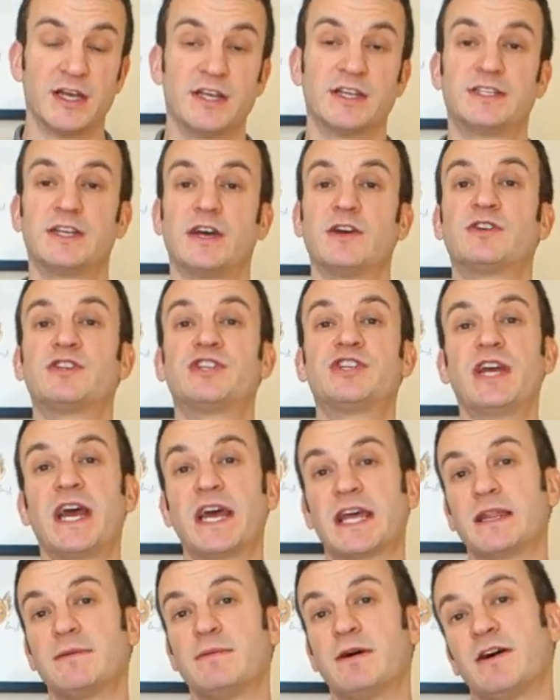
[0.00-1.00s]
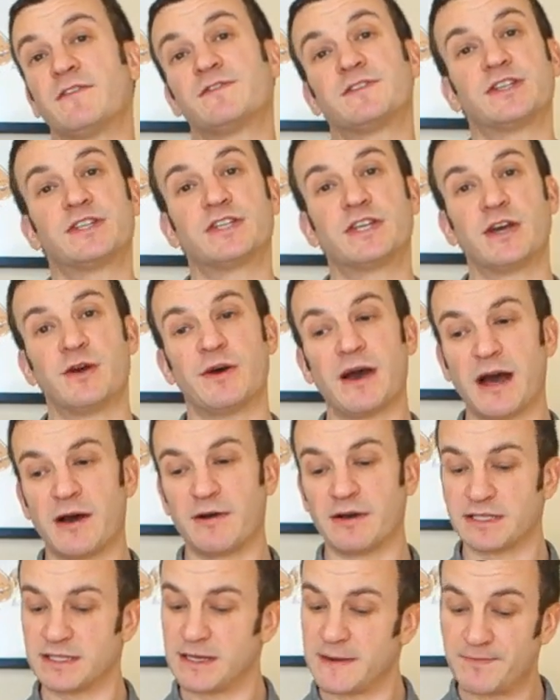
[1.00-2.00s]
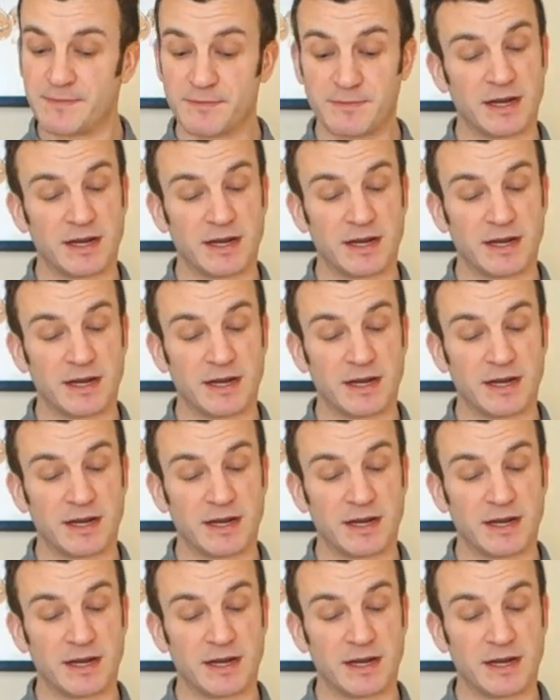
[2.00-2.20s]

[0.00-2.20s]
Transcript: So check them after 2 hours,